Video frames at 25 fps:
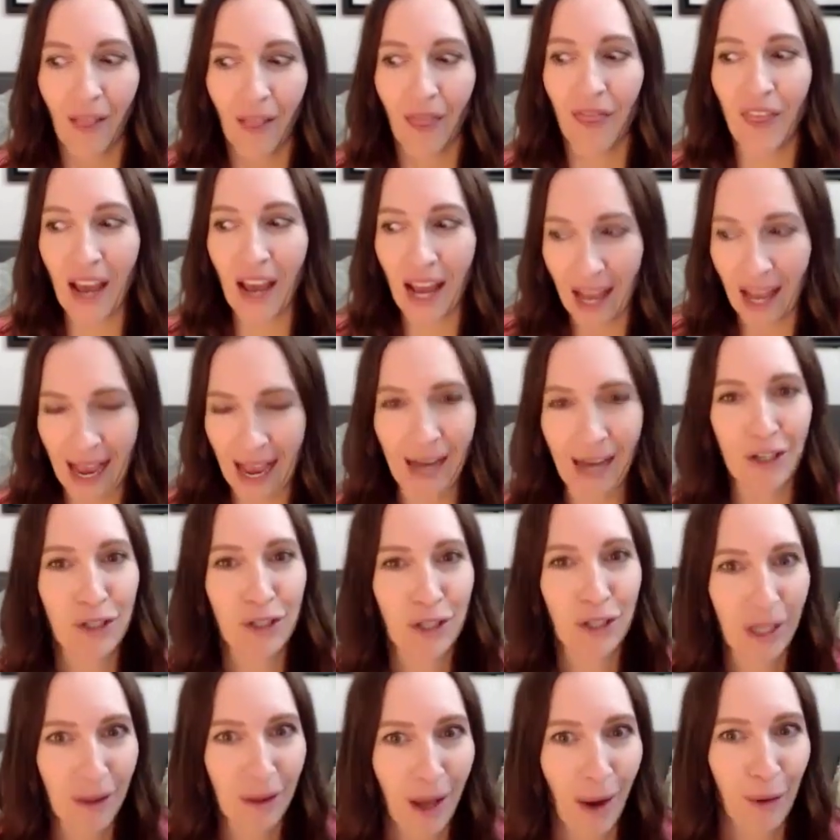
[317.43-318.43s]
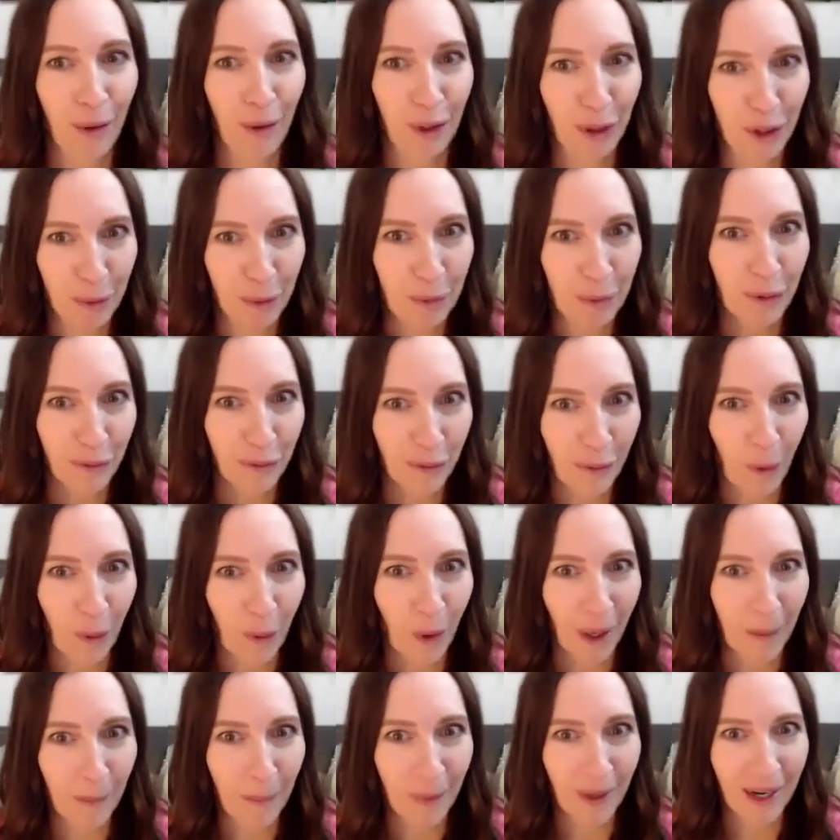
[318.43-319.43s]
that actually allowed her to
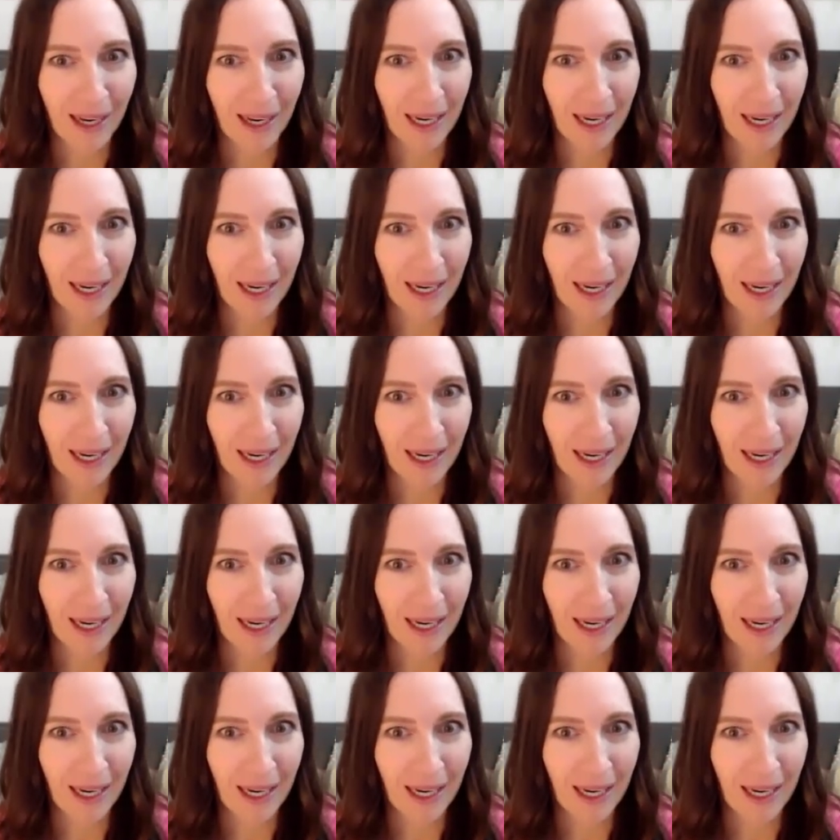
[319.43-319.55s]
perform.